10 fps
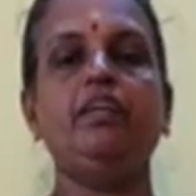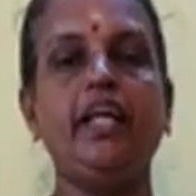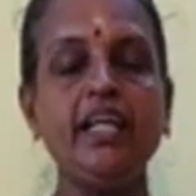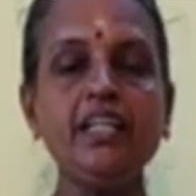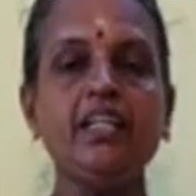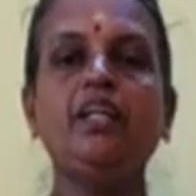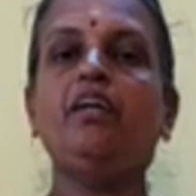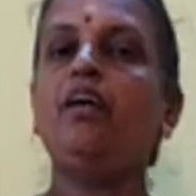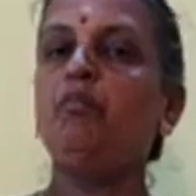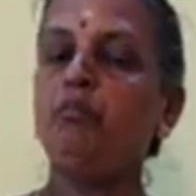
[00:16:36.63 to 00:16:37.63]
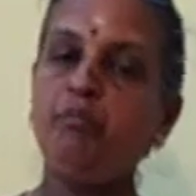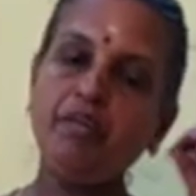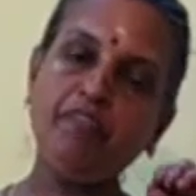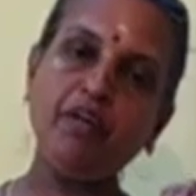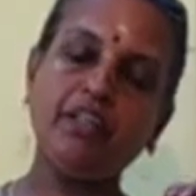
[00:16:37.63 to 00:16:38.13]
Then,
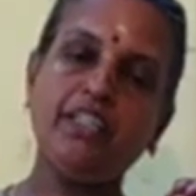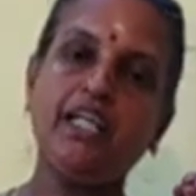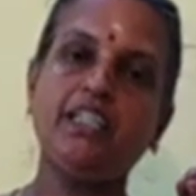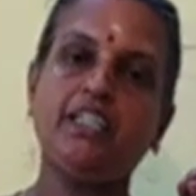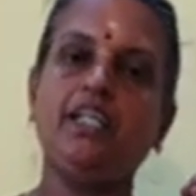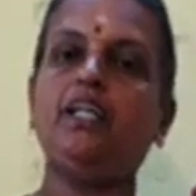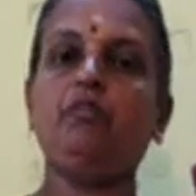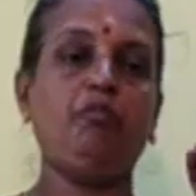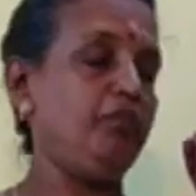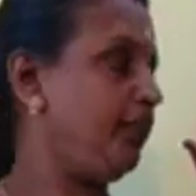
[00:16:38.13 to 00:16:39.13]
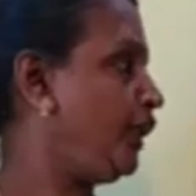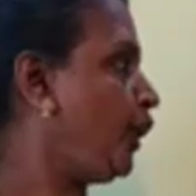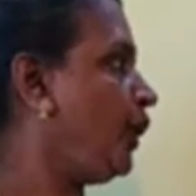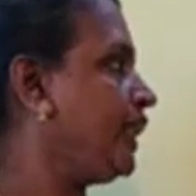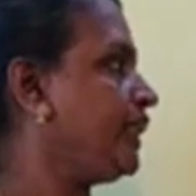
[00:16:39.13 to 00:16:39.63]
before that
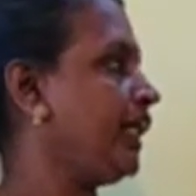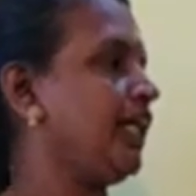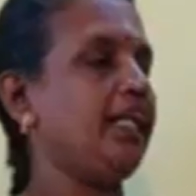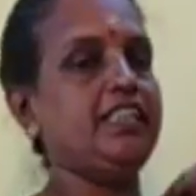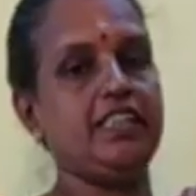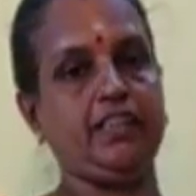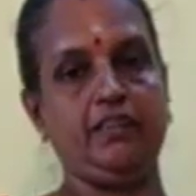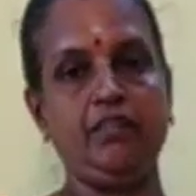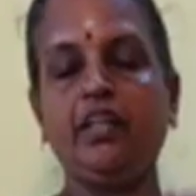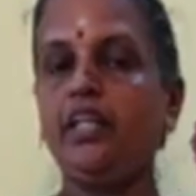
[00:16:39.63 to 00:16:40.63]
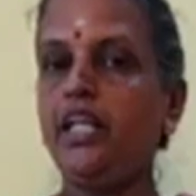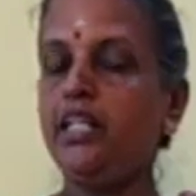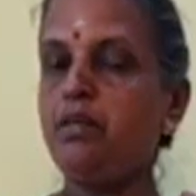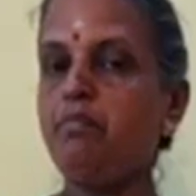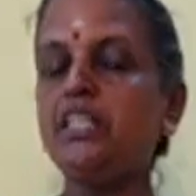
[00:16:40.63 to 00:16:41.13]
Neolithic culture,
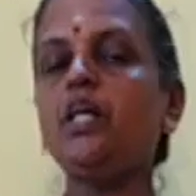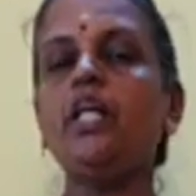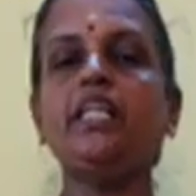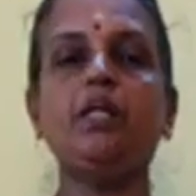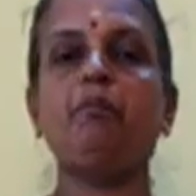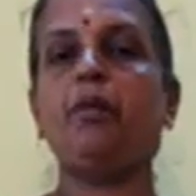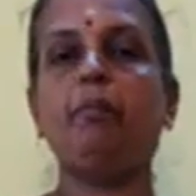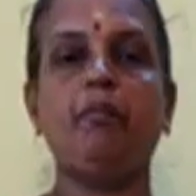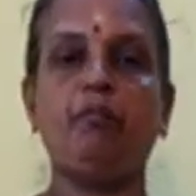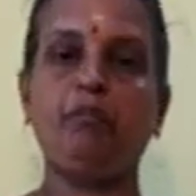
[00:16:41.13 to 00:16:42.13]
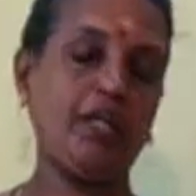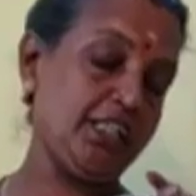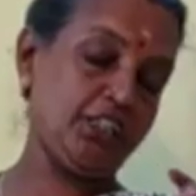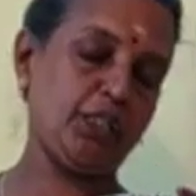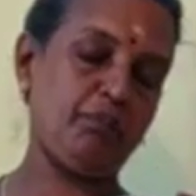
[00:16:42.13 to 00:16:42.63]
in the Mesolithic
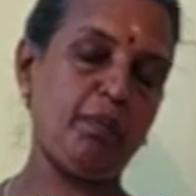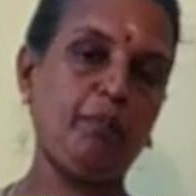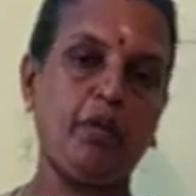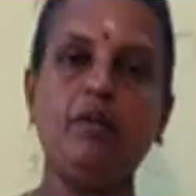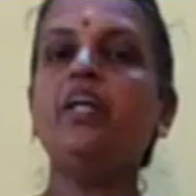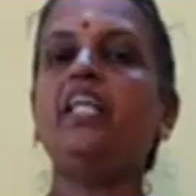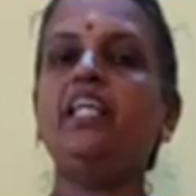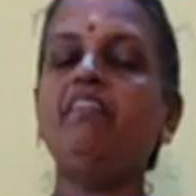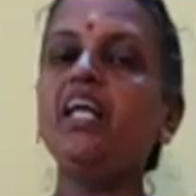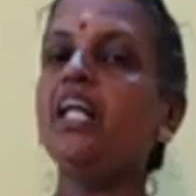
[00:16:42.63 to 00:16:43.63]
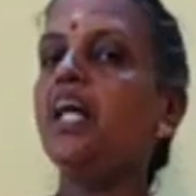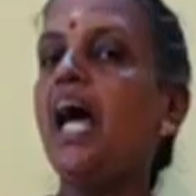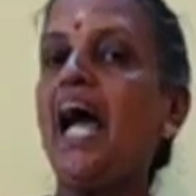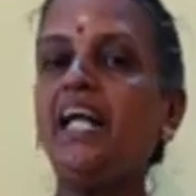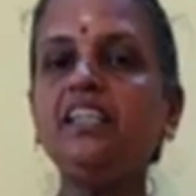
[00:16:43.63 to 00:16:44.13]
culture people, they were
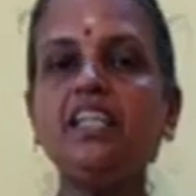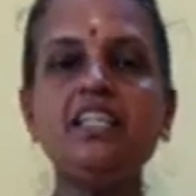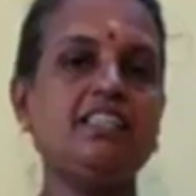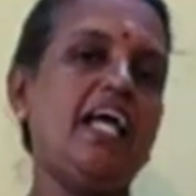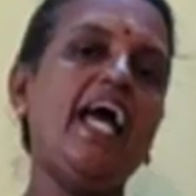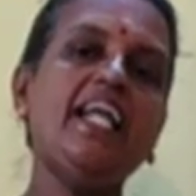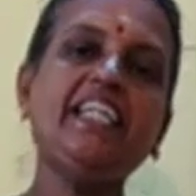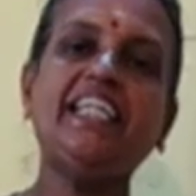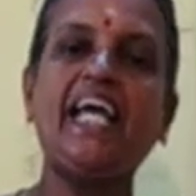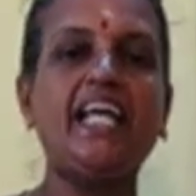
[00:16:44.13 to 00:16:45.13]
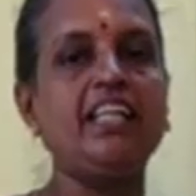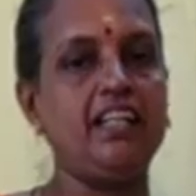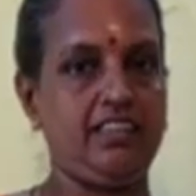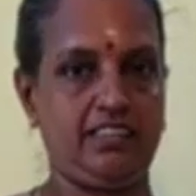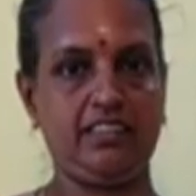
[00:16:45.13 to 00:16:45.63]
hunters and
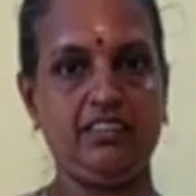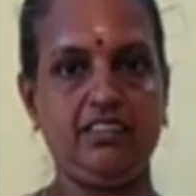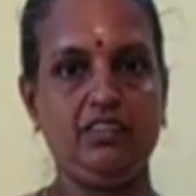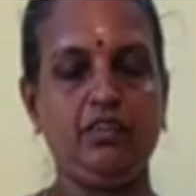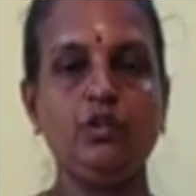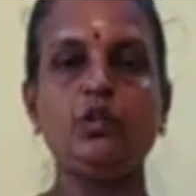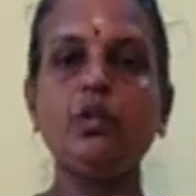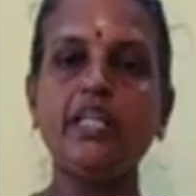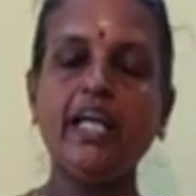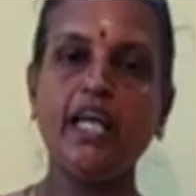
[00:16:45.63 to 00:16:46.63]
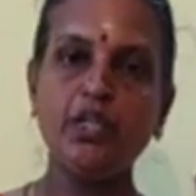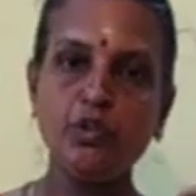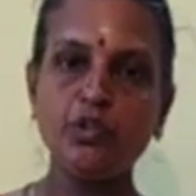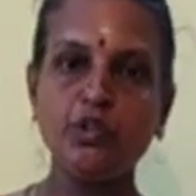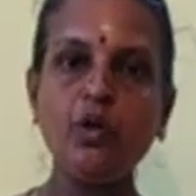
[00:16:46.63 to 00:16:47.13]
gatherers. So, they
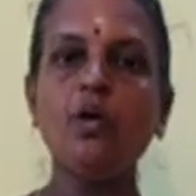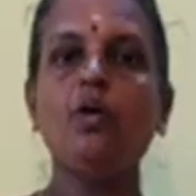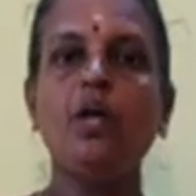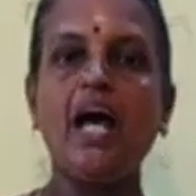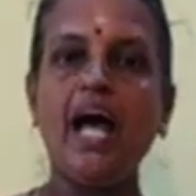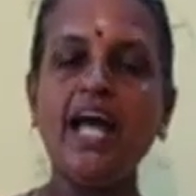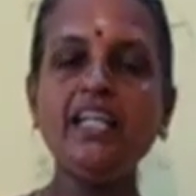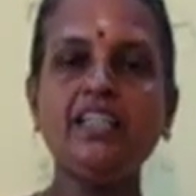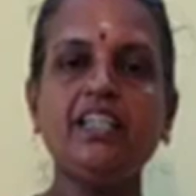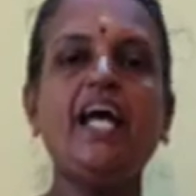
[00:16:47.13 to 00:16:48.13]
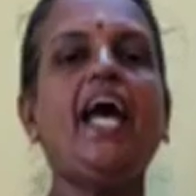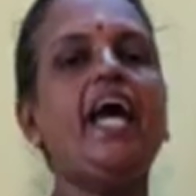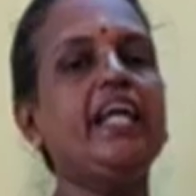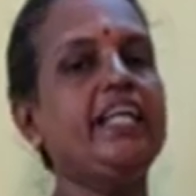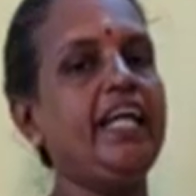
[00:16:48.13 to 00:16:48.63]
used to hunt
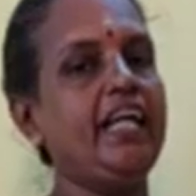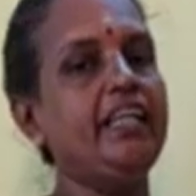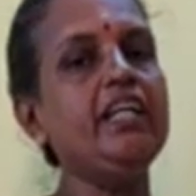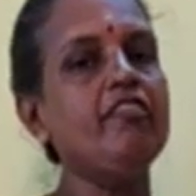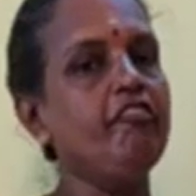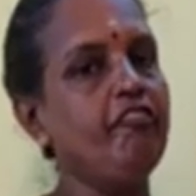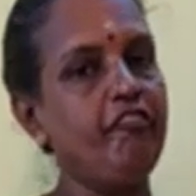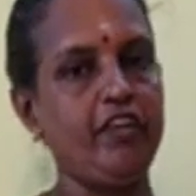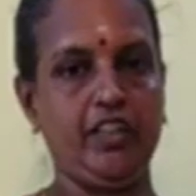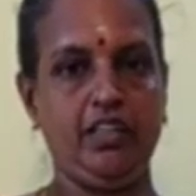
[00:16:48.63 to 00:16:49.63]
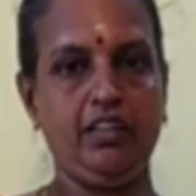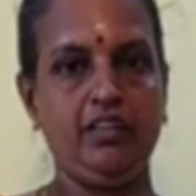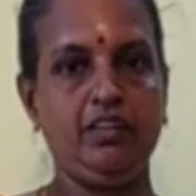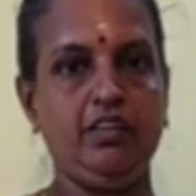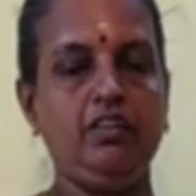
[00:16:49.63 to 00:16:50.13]
and gather food.
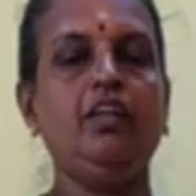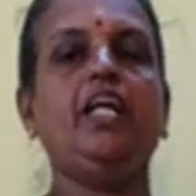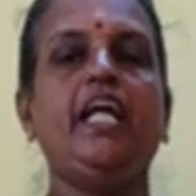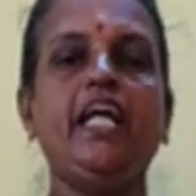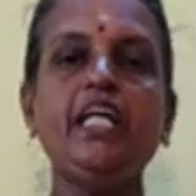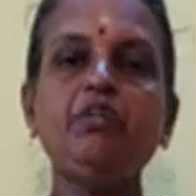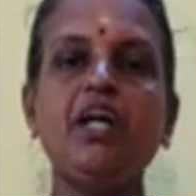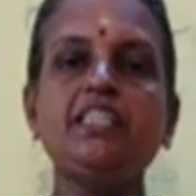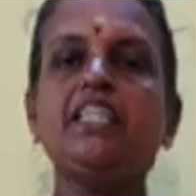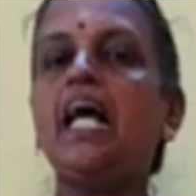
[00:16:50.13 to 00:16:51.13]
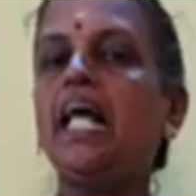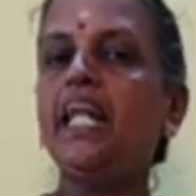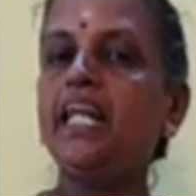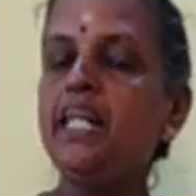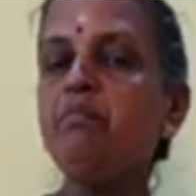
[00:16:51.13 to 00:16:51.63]
It was
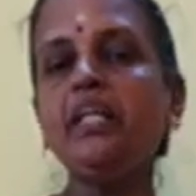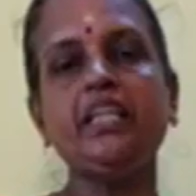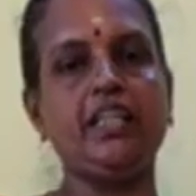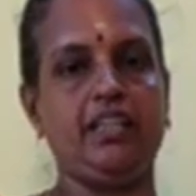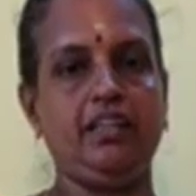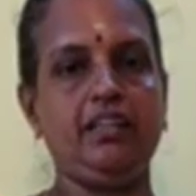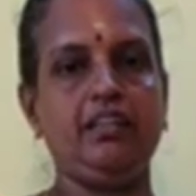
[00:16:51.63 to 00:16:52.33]
limited.